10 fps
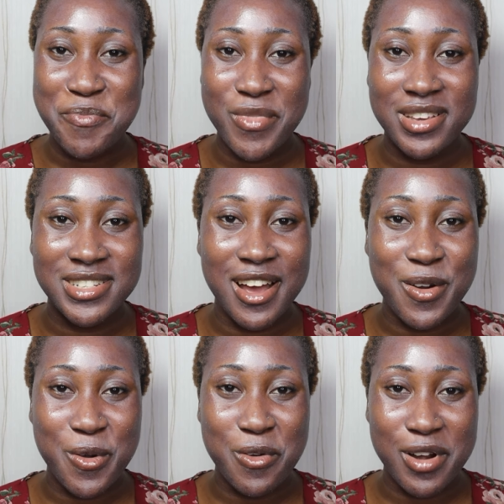Missha
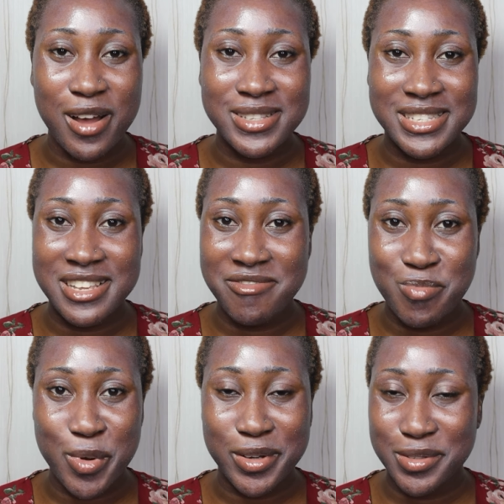all-round safe
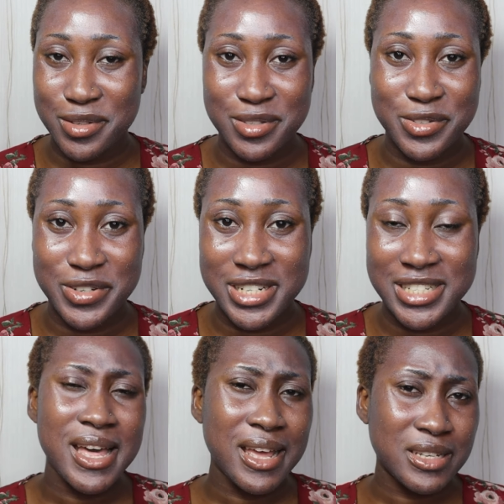block sunscreen.
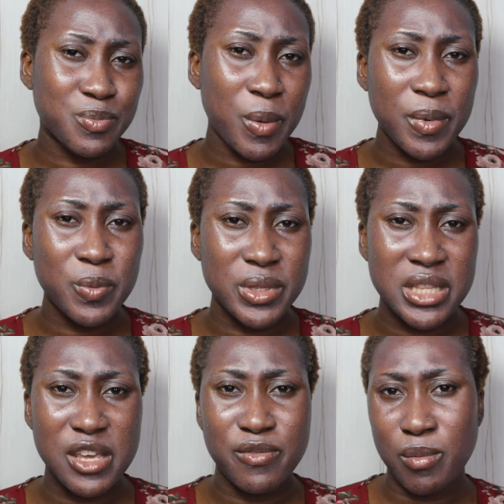There's a problem with
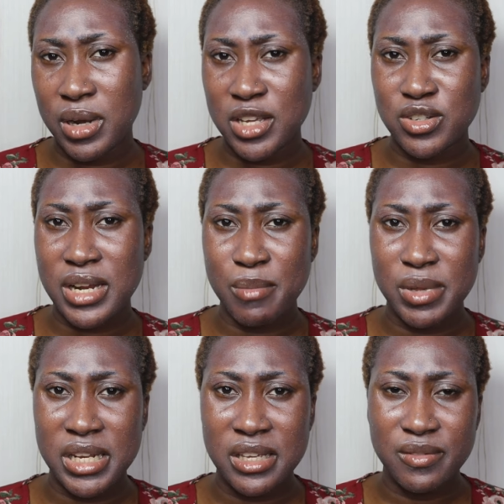the formulation, I
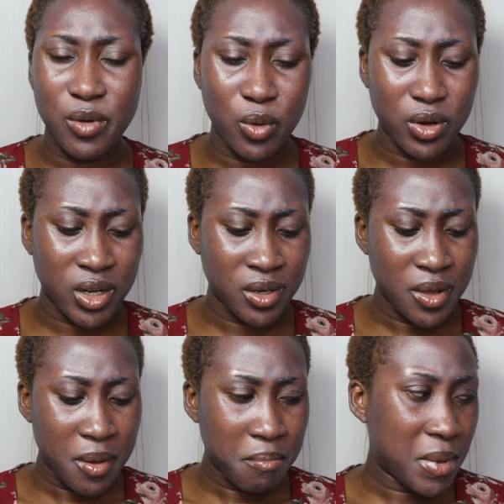believe, or
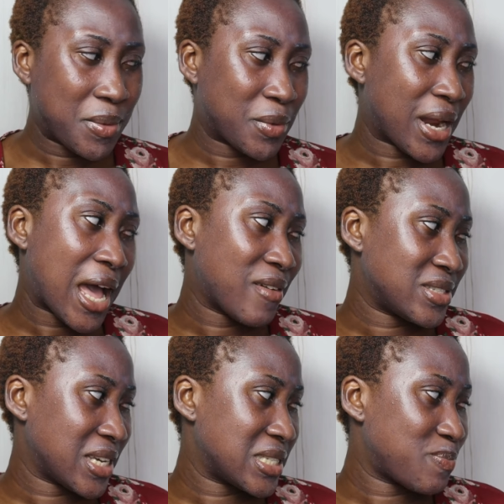maybe what I have
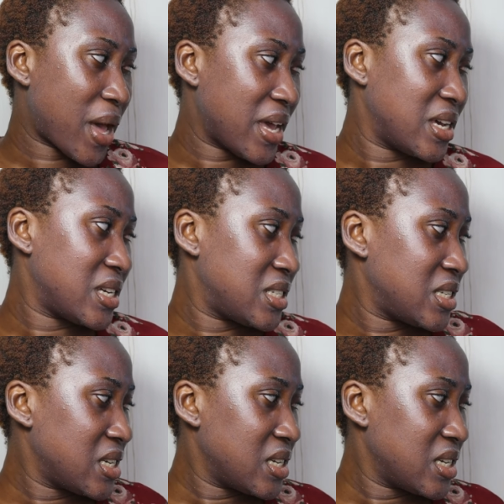is expired.